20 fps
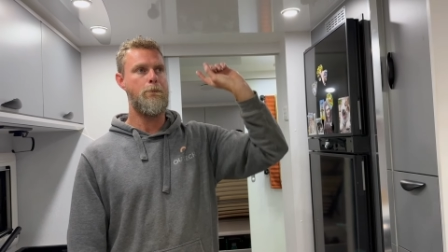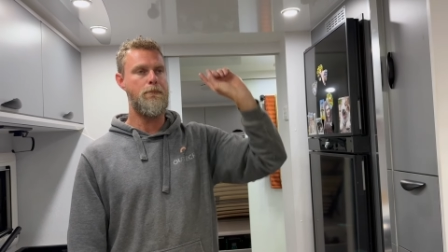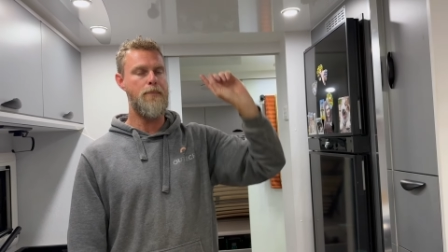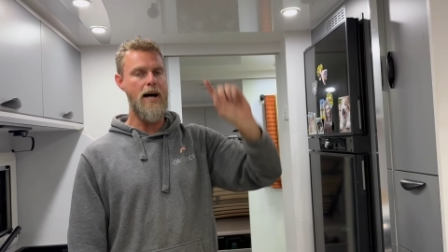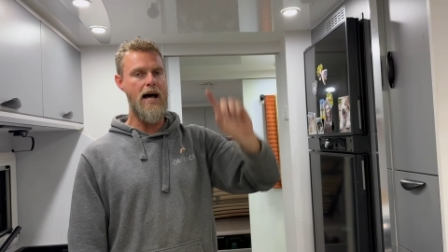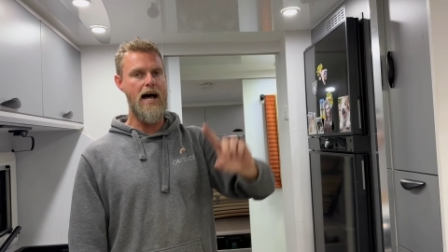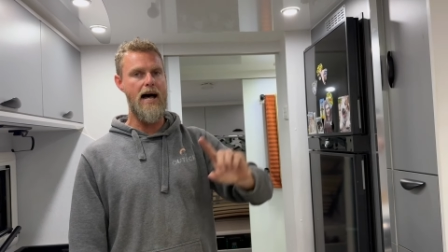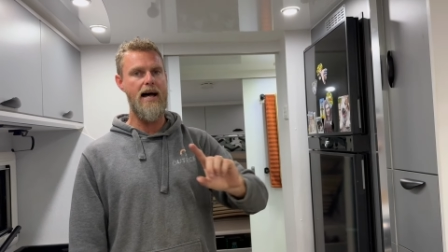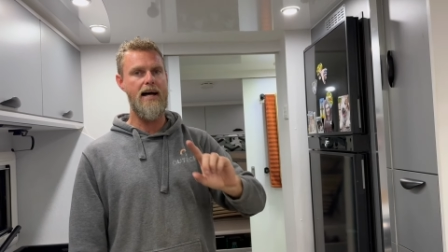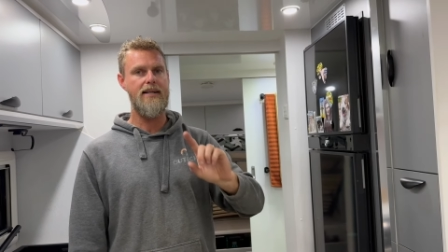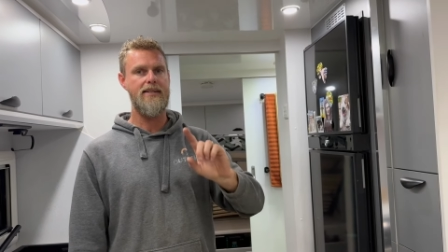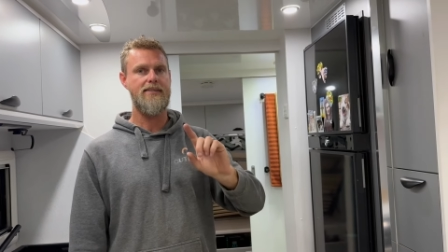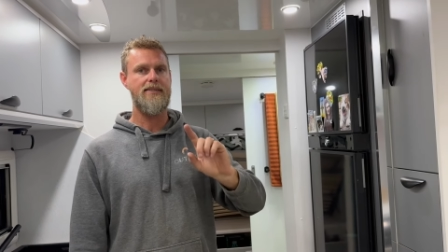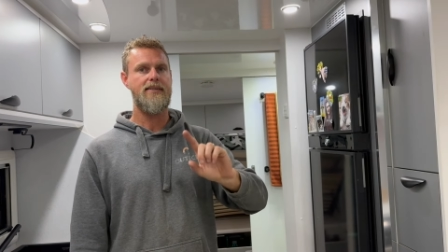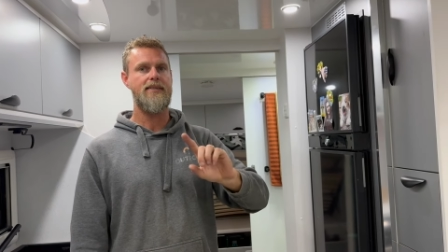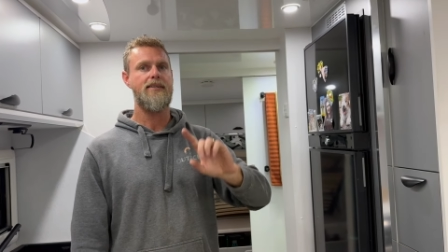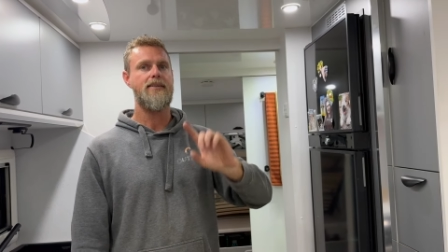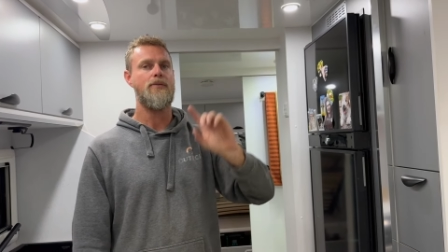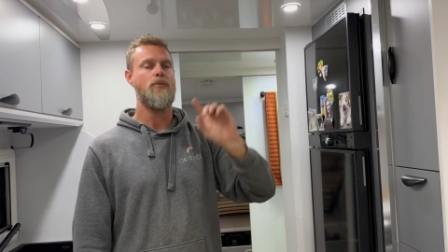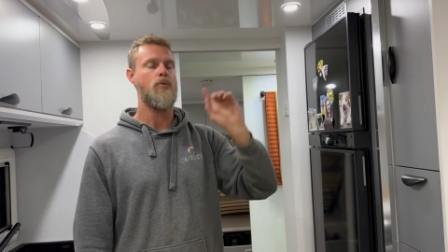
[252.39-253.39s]

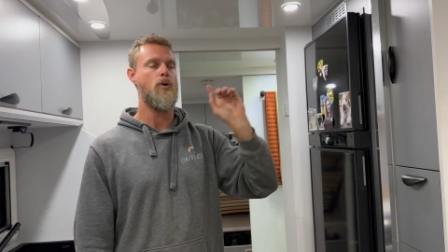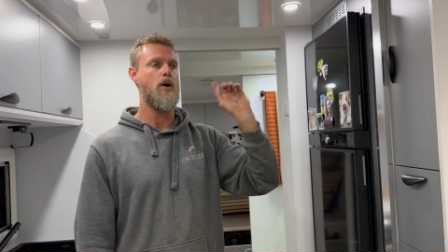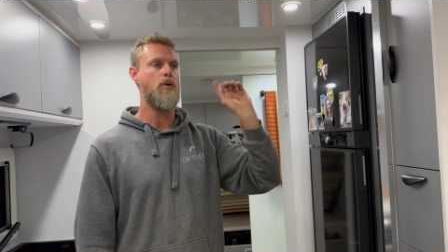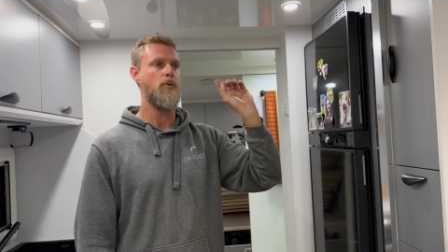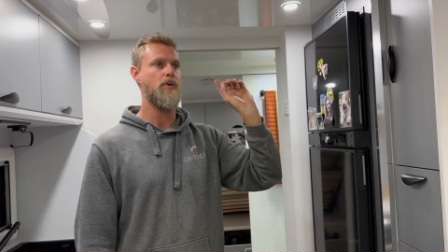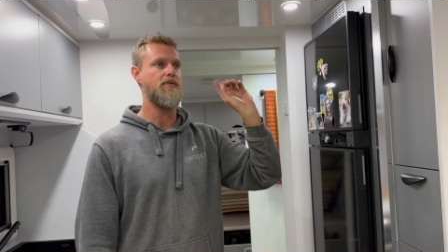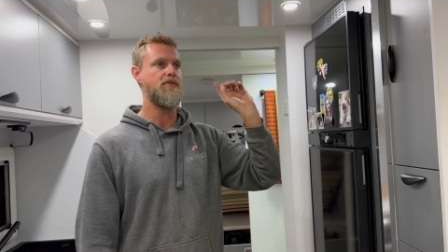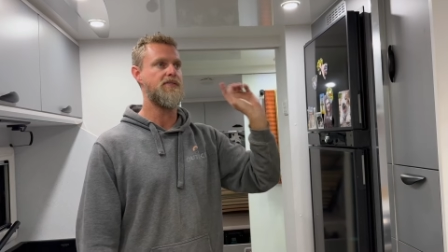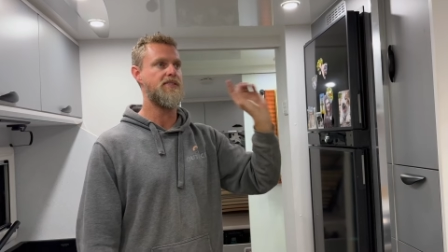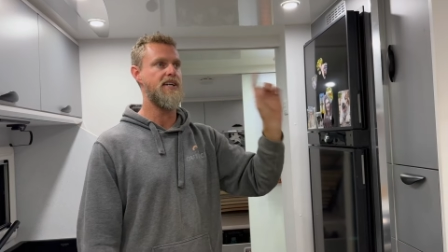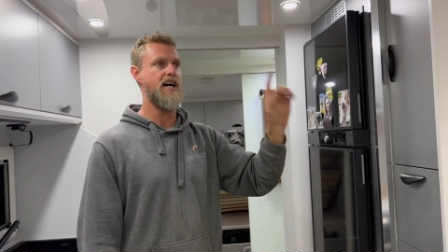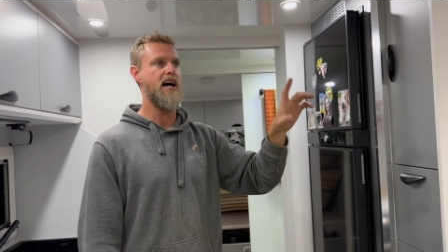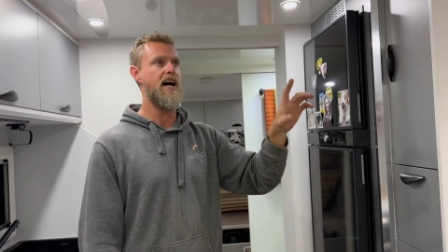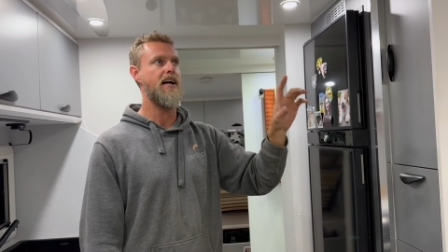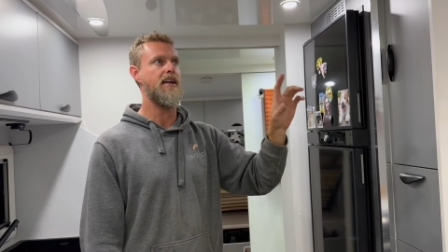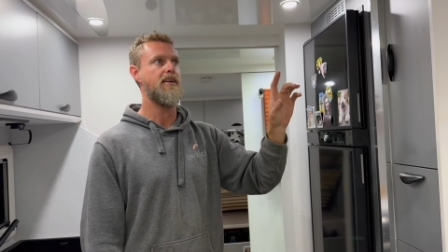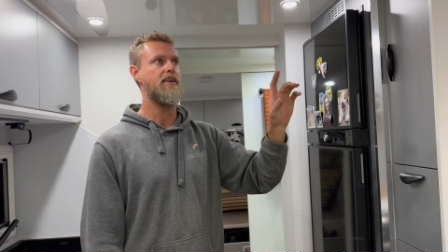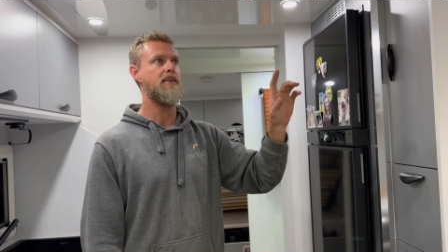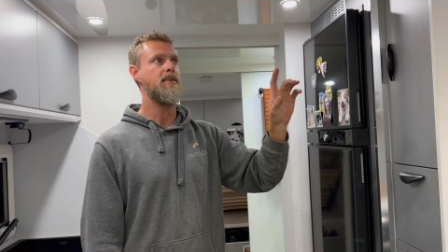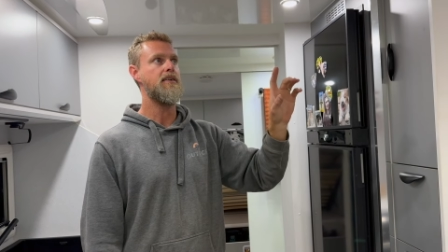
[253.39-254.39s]
but what we've
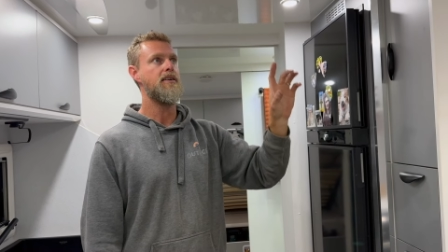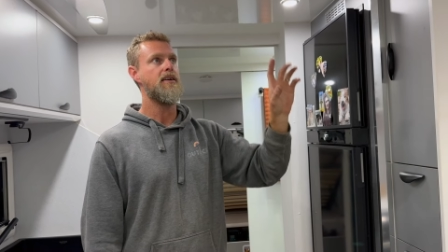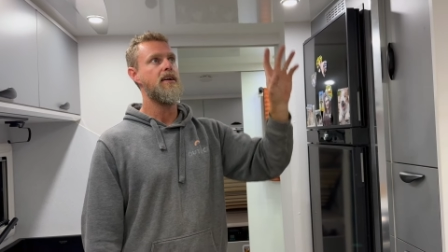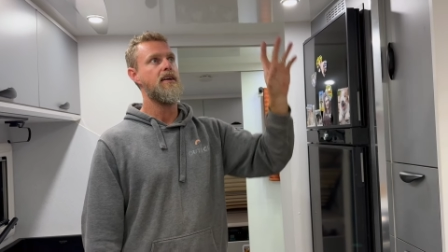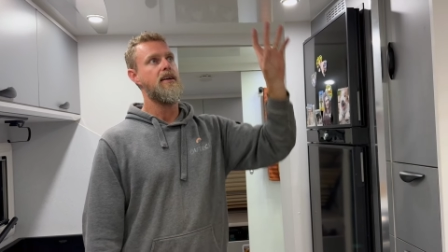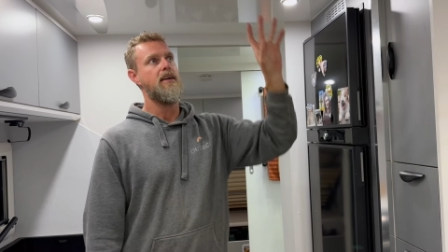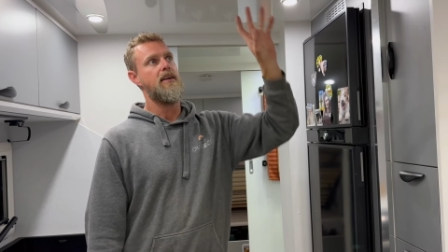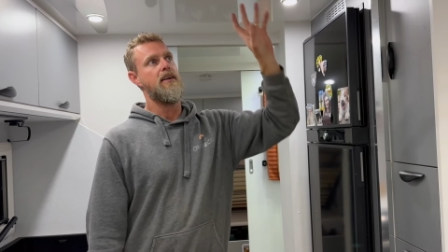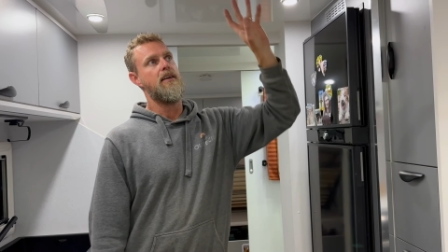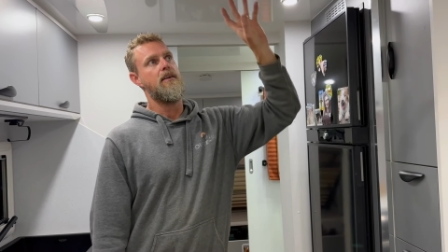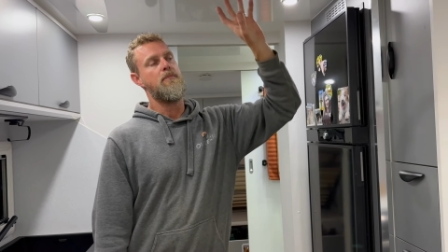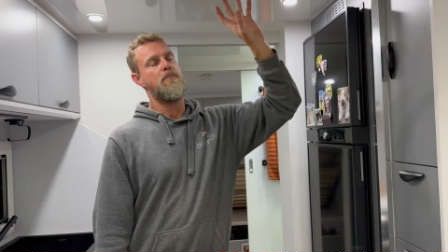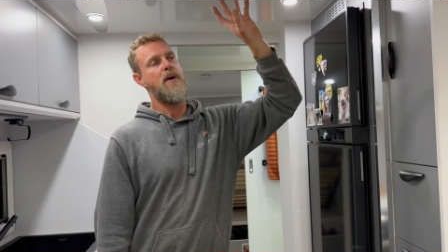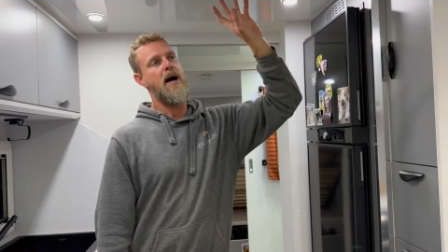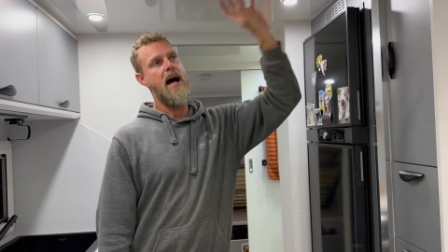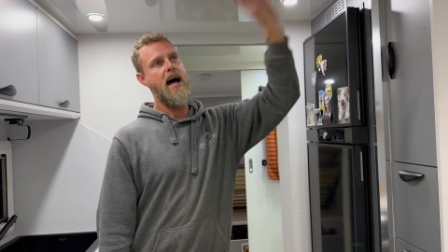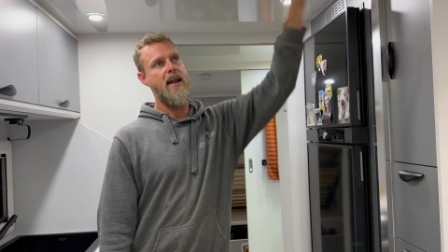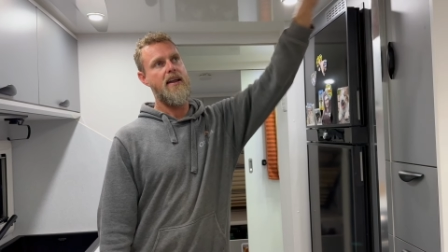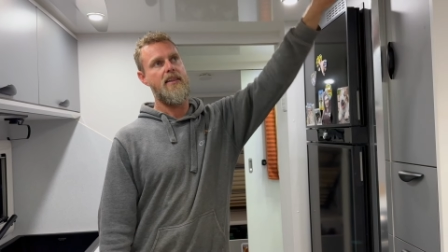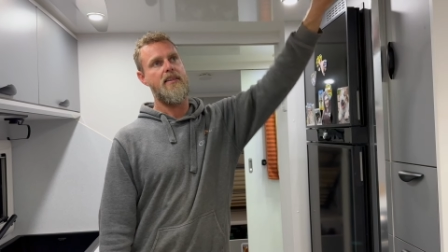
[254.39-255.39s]
done,
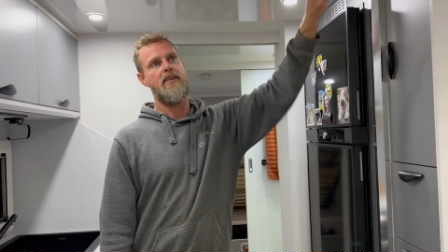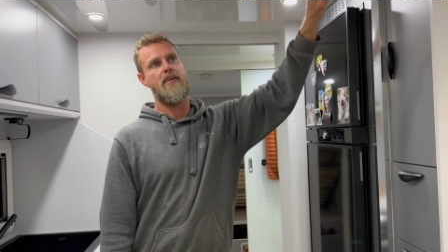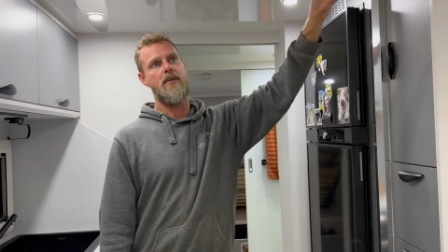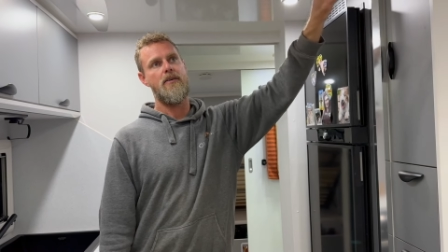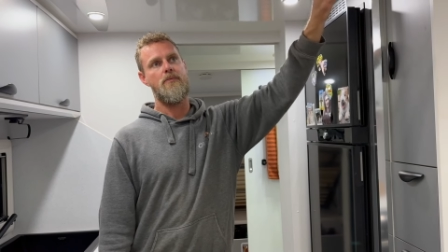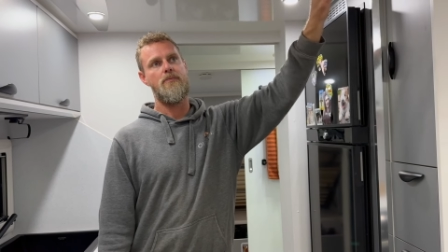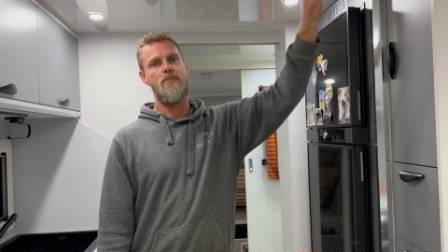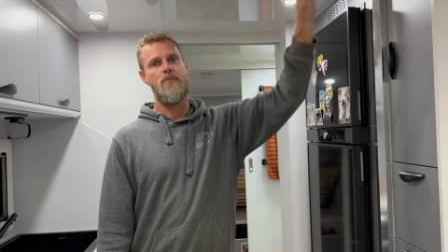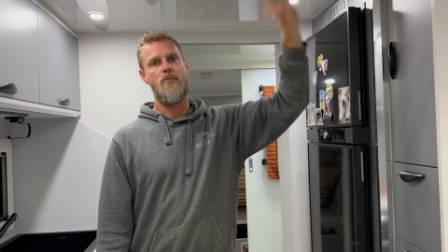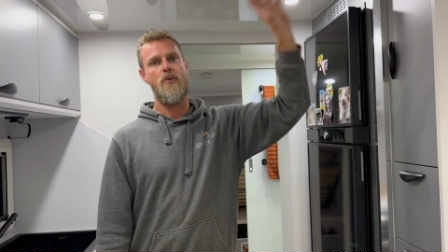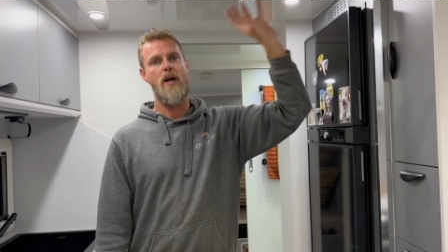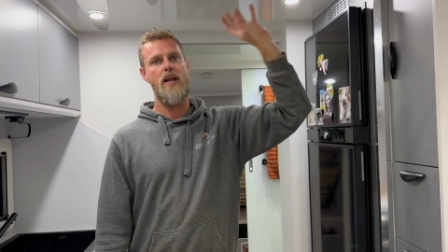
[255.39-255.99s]
part of the